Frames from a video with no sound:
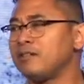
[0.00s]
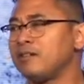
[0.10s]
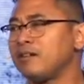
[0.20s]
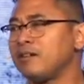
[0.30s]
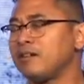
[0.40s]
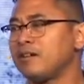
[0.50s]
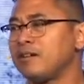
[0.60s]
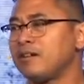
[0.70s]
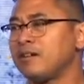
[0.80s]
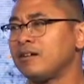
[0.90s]

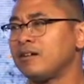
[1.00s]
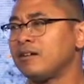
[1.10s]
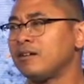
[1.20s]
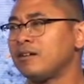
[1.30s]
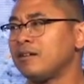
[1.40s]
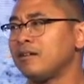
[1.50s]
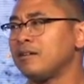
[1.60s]
Nobody speaks.